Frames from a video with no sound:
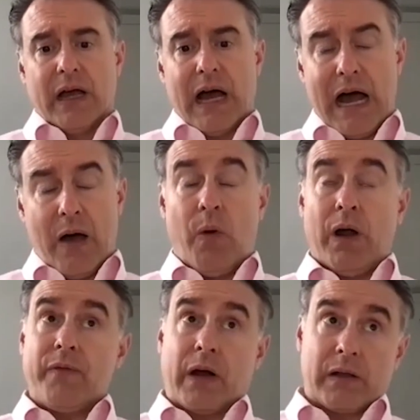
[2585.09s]
One
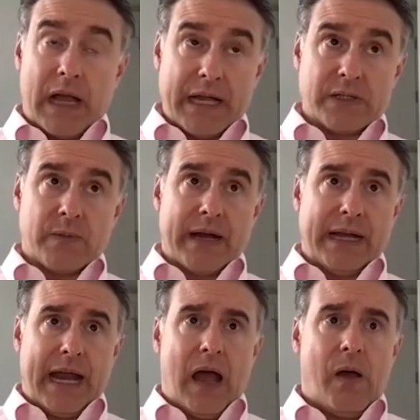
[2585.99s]
of our clients right
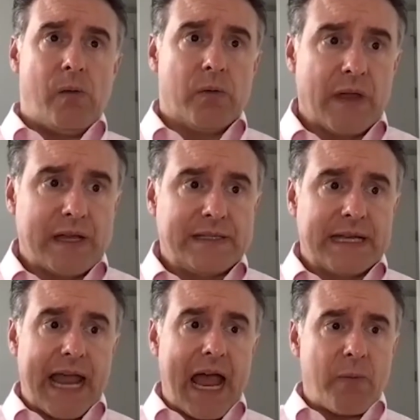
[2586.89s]
now, they said,
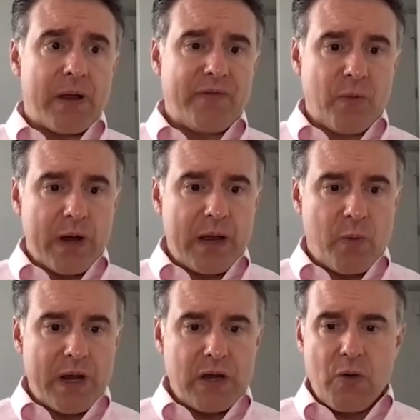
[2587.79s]
yeah,
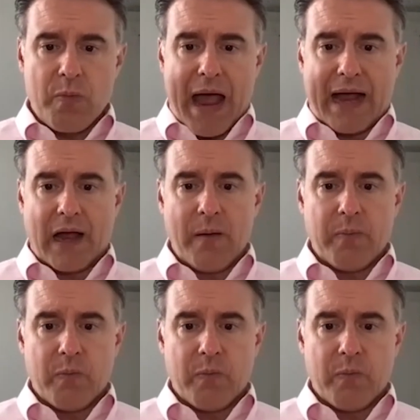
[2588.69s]
we do backup.